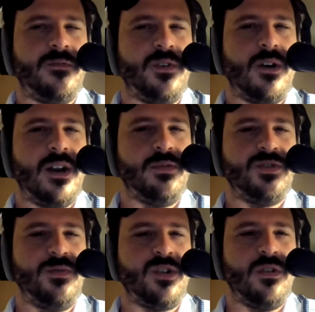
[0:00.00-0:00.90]
You are able
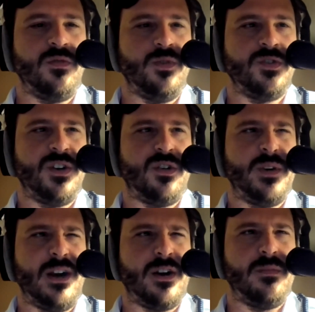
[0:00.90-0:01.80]
to record routes in open
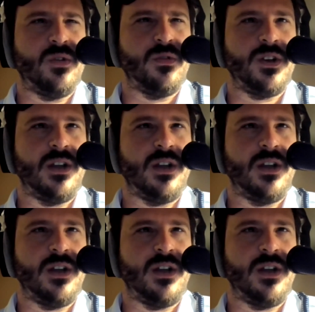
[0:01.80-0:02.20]
area mode